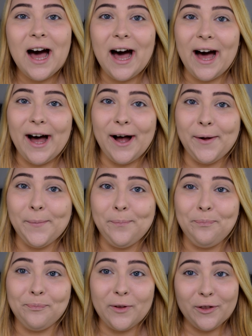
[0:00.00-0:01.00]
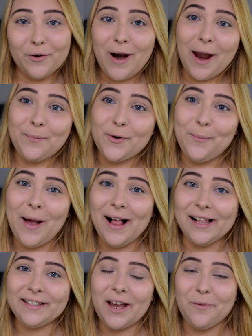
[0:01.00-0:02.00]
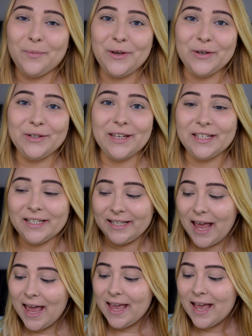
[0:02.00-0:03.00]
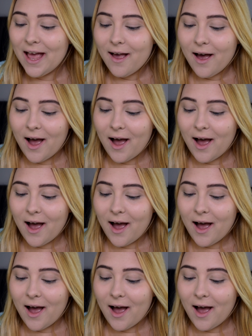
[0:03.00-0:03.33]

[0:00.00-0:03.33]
Lorac Pro Palette I'll be using today.